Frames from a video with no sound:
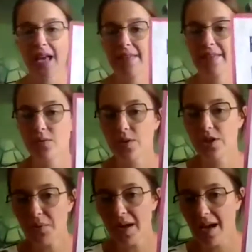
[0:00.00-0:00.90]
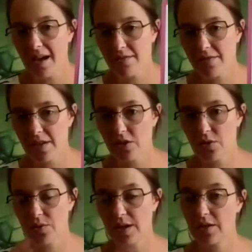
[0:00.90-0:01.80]
And then when you have and you
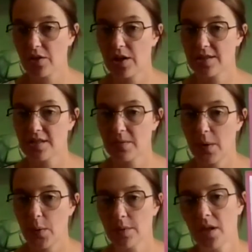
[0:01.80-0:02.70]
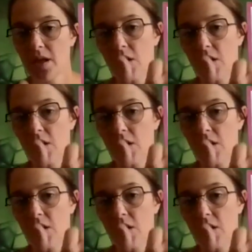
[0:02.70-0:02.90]
create an acrostic poem